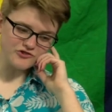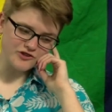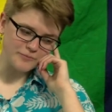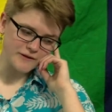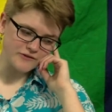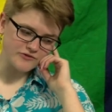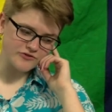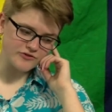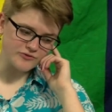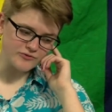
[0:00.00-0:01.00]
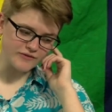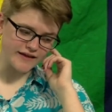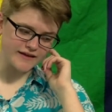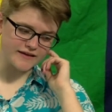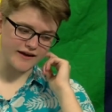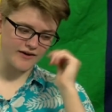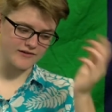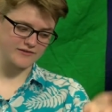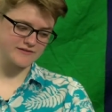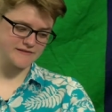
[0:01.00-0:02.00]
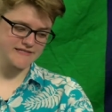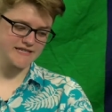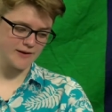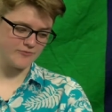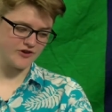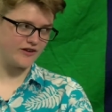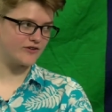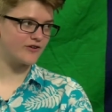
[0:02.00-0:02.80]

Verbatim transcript: shipping two like characters of the same. This is just gender. a shipping